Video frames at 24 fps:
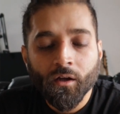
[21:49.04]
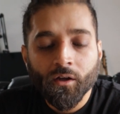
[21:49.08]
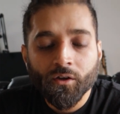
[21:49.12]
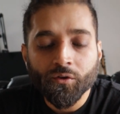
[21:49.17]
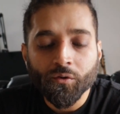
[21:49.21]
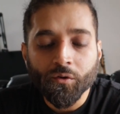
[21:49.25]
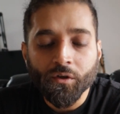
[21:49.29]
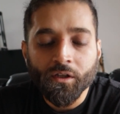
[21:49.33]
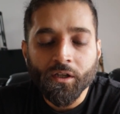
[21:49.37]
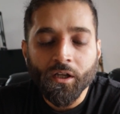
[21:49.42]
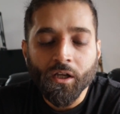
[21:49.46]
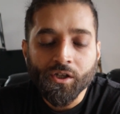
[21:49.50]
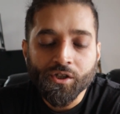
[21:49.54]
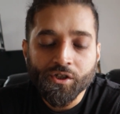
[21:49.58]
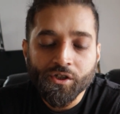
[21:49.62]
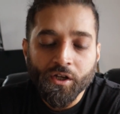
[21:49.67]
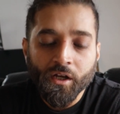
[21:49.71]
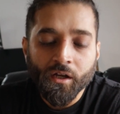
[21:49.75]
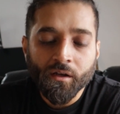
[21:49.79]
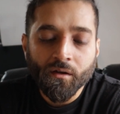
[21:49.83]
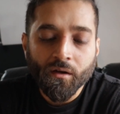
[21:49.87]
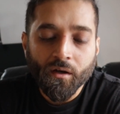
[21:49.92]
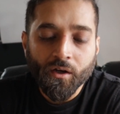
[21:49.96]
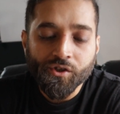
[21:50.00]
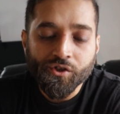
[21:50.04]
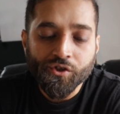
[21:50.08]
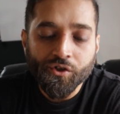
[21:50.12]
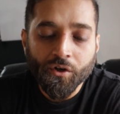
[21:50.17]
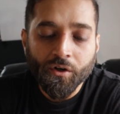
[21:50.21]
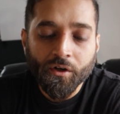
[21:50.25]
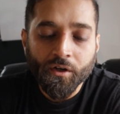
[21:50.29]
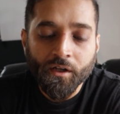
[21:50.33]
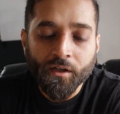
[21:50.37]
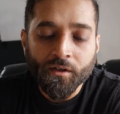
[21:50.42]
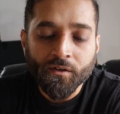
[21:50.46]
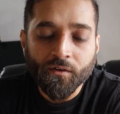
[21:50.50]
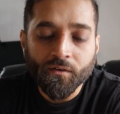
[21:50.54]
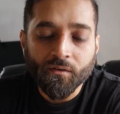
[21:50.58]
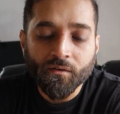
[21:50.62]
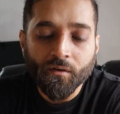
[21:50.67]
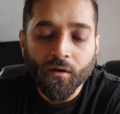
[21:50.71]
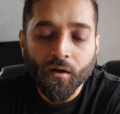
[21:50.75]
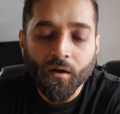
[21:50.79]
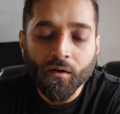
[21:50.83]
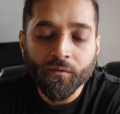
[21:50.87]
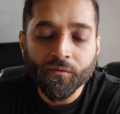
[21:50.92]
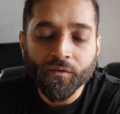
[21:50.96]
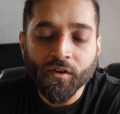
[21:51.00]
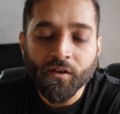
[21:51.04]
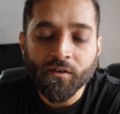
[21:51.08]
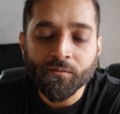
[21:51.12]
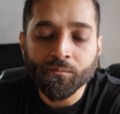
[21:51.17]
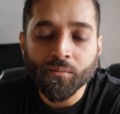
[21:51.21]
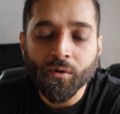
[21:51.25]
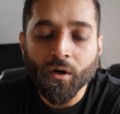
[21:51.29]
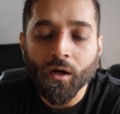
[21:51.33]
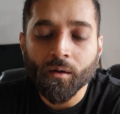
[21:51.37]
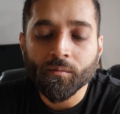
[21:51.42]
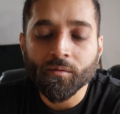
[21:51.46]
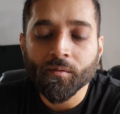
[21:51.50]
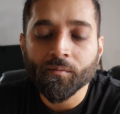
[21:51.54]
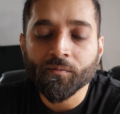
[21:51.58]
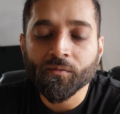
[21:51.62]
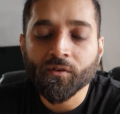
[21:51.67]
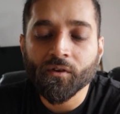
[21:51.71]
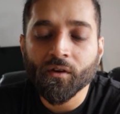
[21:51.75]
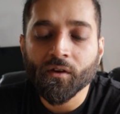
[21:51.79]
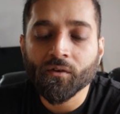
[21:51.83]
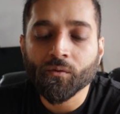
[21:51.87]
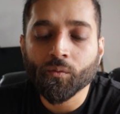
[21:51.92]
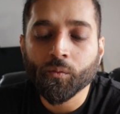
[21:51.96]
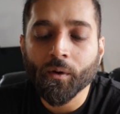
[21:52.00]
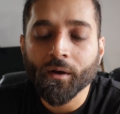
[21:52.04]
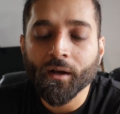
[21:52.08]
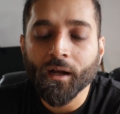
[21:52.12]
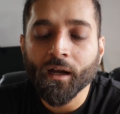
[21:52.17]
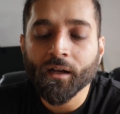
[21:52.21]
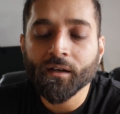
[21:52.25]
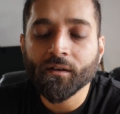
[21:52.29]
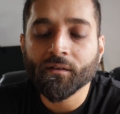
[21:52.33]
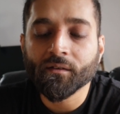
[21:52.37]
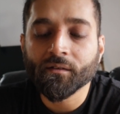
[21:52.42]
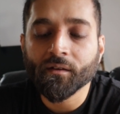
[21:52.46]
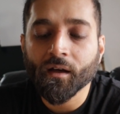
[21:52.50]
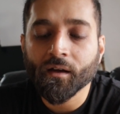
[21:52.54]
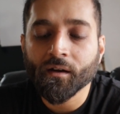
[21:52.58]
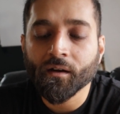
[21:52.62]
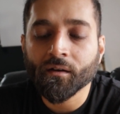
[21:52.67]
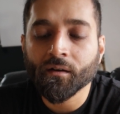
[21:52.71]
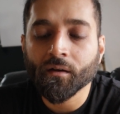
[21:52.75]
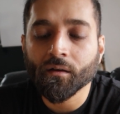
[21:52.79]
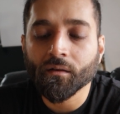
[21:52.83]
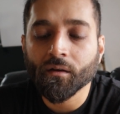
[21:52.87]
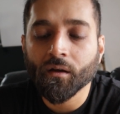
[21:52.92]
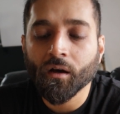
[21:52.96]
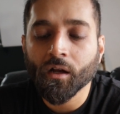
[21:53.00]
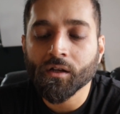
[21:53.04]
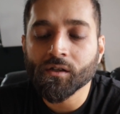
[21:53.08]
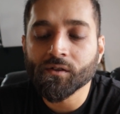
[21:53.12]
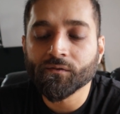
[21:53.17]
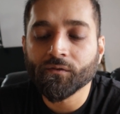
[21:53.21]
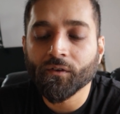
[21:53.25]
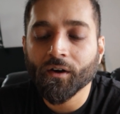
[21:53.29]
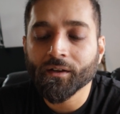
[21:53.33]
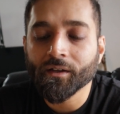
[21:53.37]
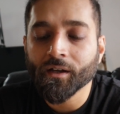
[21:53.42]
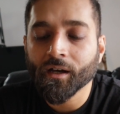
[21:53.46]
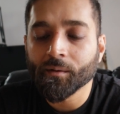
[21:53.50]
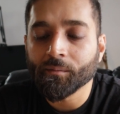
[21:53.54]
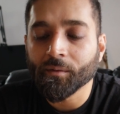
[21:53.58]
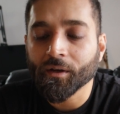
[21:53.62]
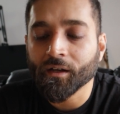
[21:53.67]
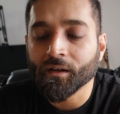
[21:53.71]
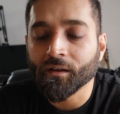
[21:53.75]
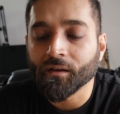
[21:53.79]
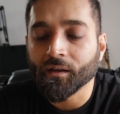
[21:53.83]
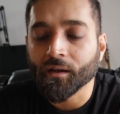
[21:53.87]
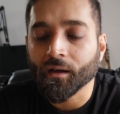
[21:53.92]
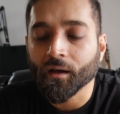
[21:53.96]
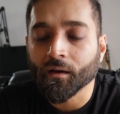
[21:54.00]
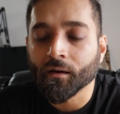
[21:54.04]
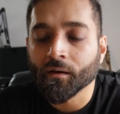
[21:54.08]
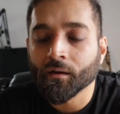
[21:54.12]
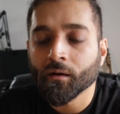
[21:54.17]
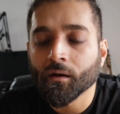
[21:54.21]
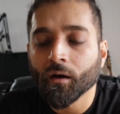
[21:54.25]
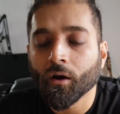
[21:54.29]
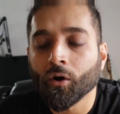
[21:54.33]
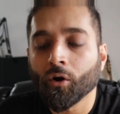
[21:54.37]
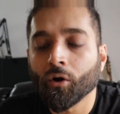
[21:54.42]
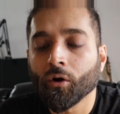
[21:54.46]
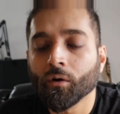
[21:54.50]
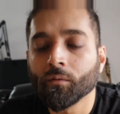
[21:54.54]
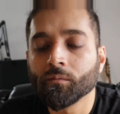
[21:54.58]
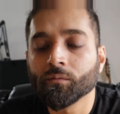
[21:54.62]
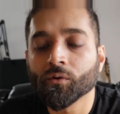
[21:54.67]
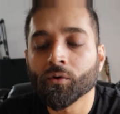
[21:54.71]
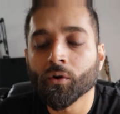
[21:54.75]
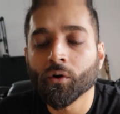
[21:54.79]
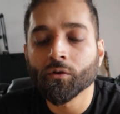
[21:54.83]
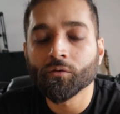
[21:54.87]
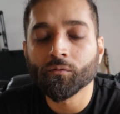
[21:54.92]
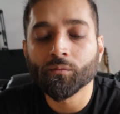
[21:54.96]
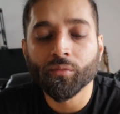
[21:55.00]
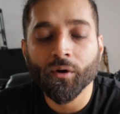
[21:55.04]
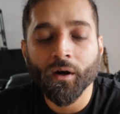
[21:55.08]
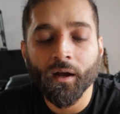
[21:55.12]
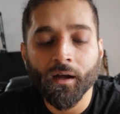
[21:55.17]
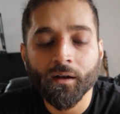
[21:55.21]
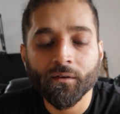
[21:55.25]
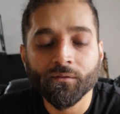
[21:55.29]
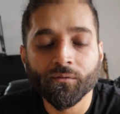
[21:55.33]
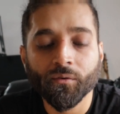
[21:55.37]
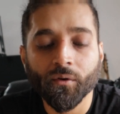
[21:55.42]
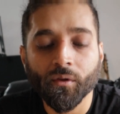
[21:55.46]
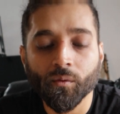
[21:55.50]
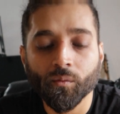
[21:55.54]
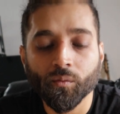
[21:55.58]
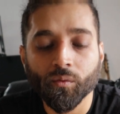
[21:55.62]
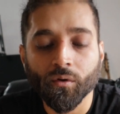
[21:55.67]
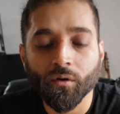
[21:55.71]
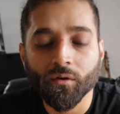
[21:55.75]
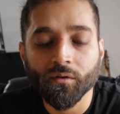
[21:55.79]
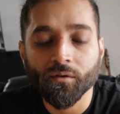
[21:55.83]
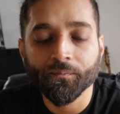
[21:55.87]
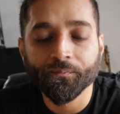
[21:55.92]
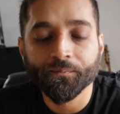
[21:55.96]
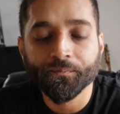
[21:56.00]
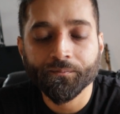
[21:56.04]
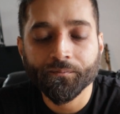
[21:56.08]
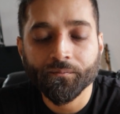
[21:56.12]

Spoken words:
To initiate a journey to solve these problems is when I decided to launch Vahdam India, a homegrown brand for the world.